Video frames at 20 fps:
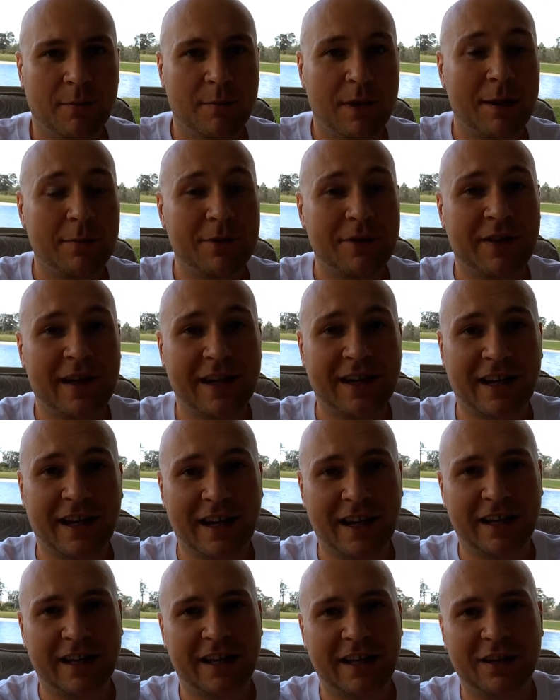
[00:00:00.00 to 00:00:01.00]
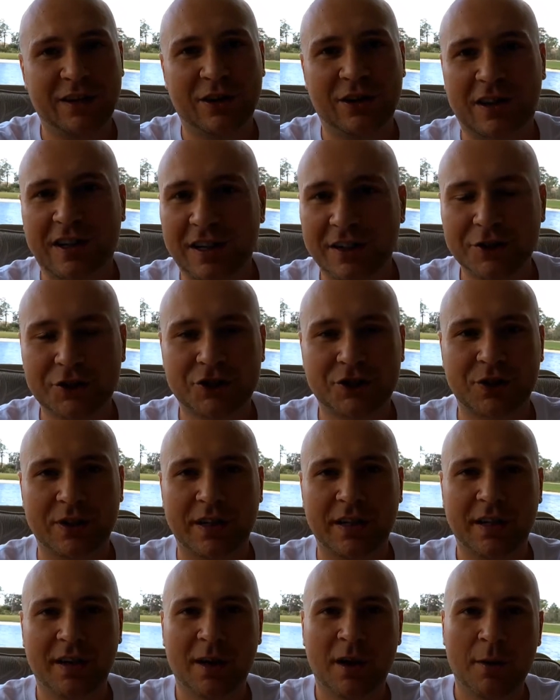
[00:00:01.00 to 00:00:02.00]
Maybe they can in their
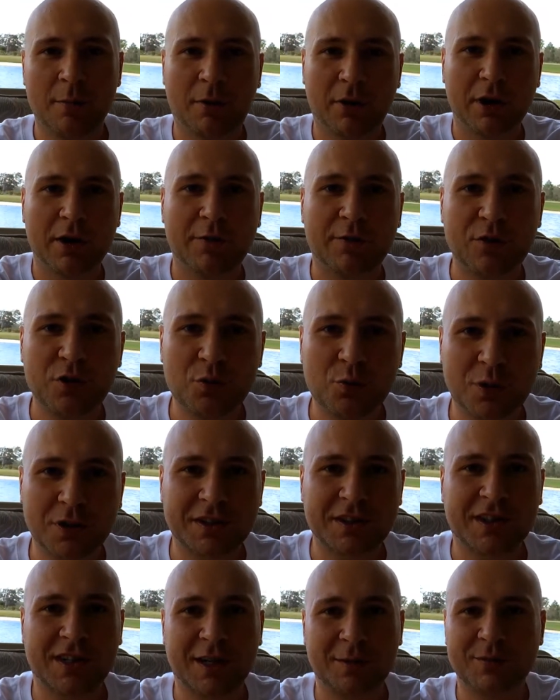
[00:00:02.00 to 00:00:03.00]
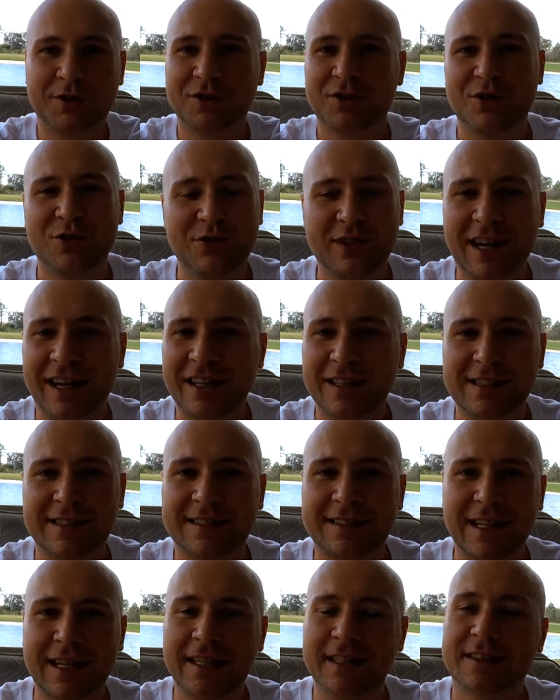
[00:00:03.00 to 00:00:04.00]
country, but if you were to come to the United
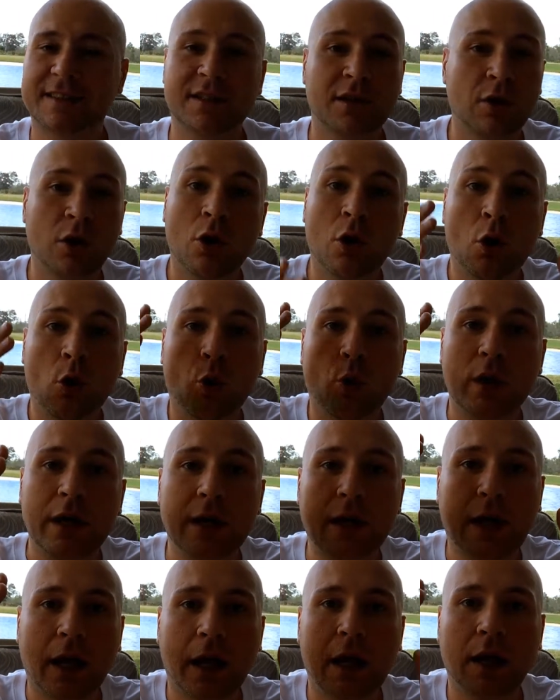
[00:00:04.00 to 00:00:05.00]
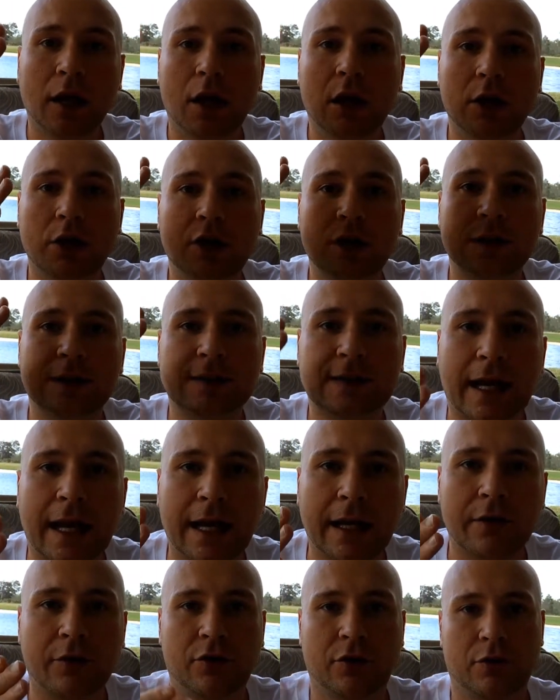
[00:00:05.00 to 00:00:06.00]
States, we can't
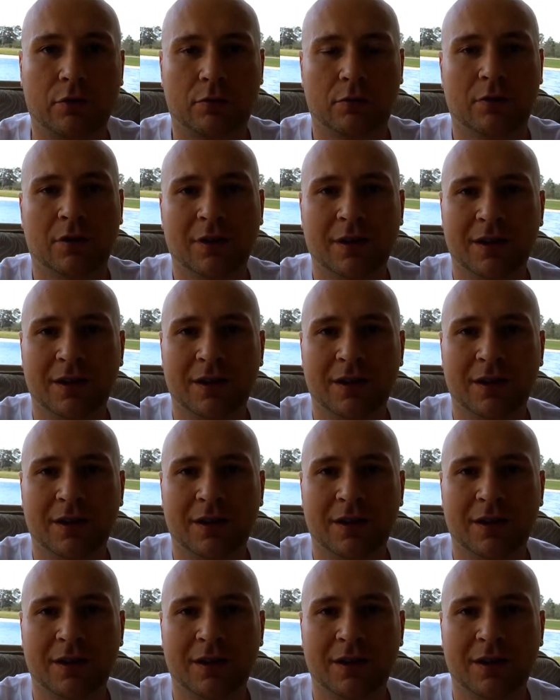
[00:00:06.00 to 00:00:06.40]
understand you.